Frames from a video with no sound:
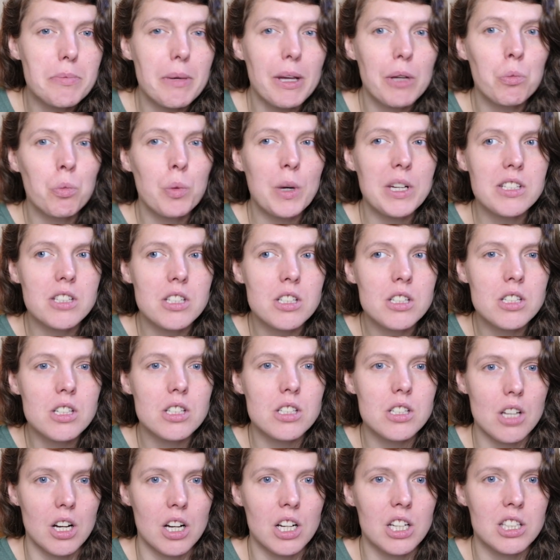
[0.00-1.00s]
but in Western
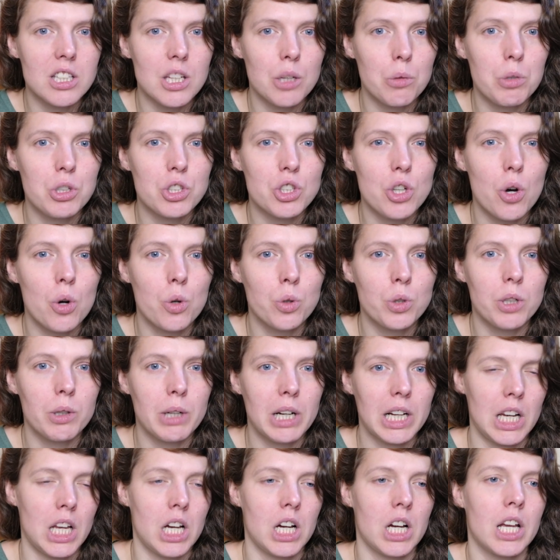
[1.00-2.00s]
society we're told
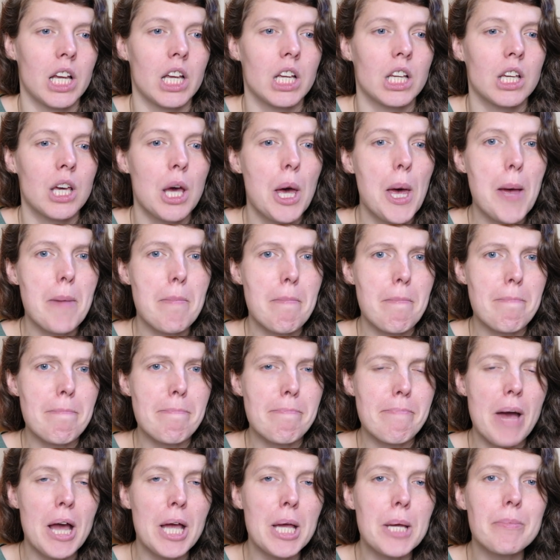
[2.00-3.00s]
we're like
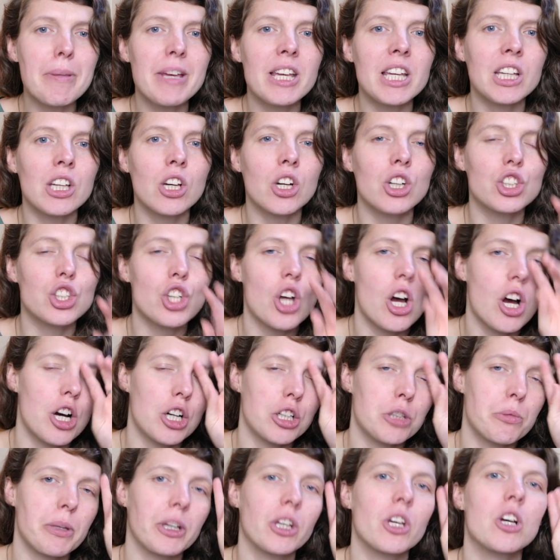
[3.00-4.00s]
babying our
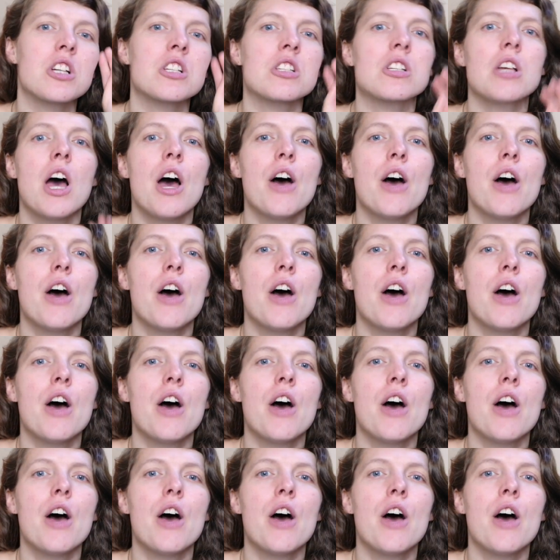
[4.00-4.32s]
child because